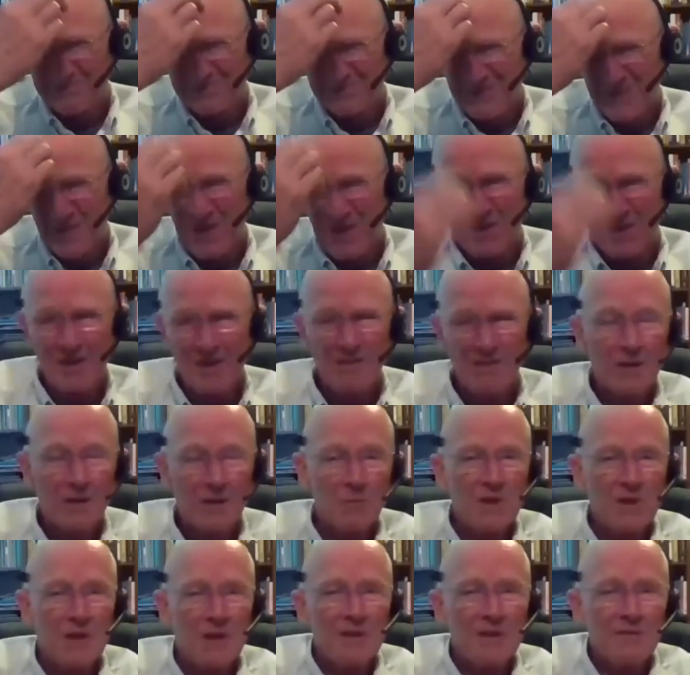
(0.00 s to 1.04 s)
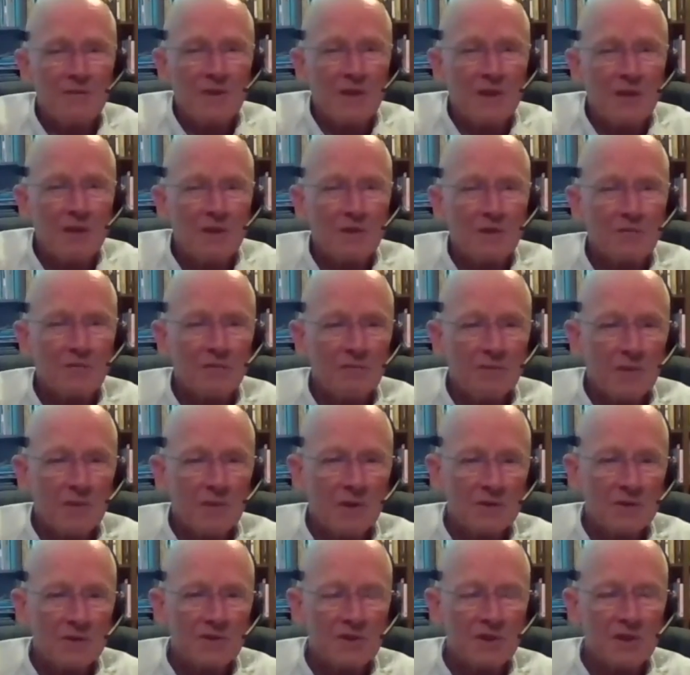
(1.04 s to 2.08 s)
Well, I mean, I think of
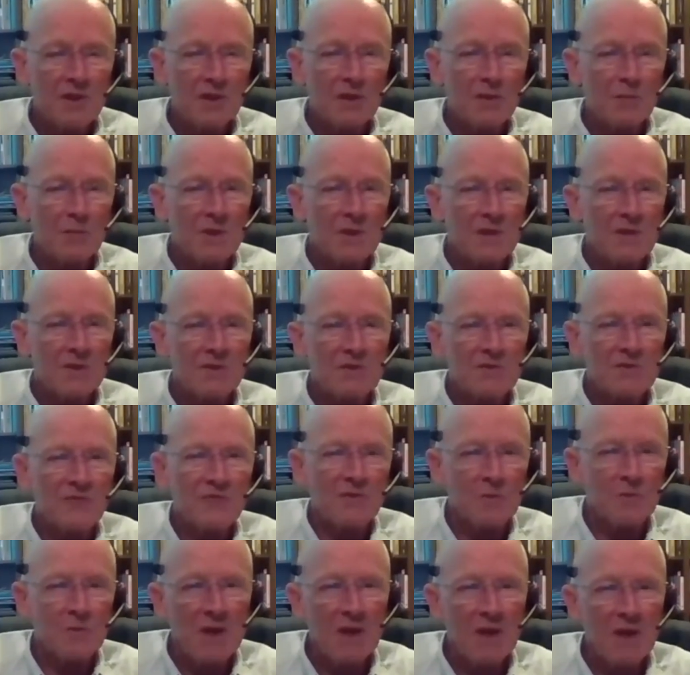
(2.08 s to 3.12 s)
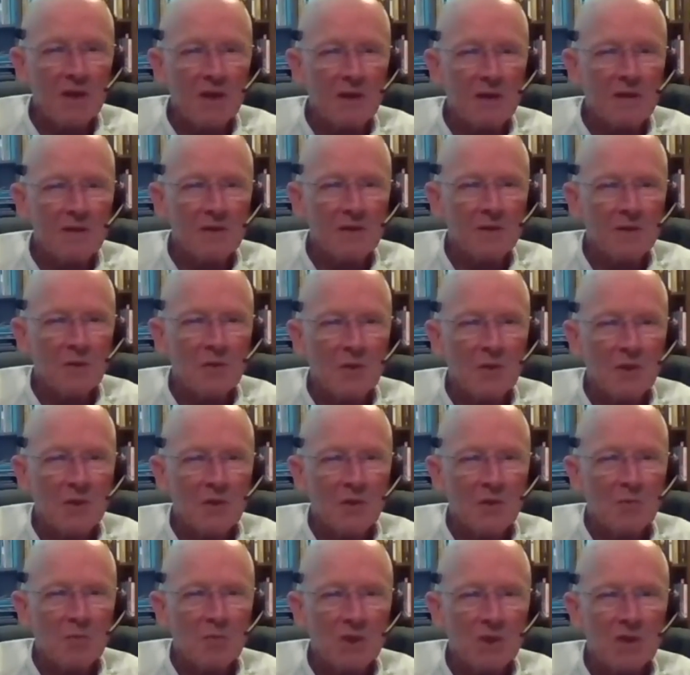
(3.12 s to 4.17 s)
RCM as FMEA
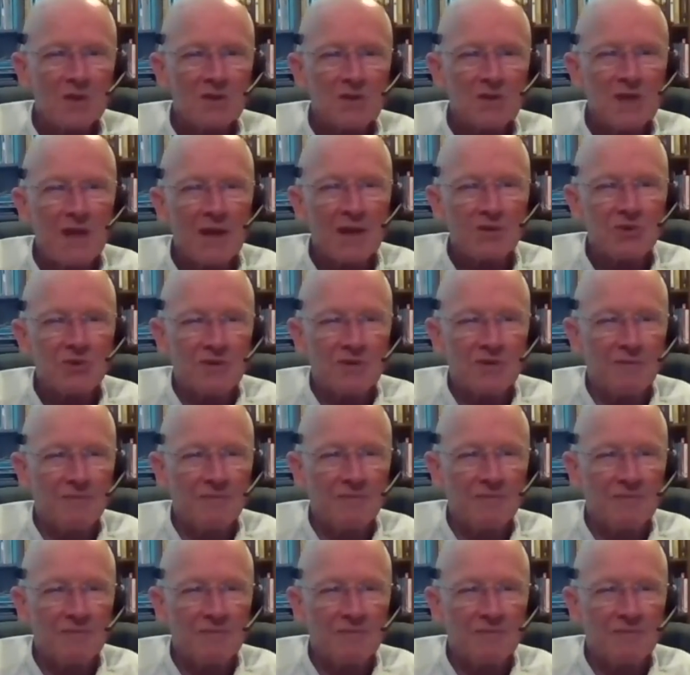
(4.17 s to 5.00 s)
plus action.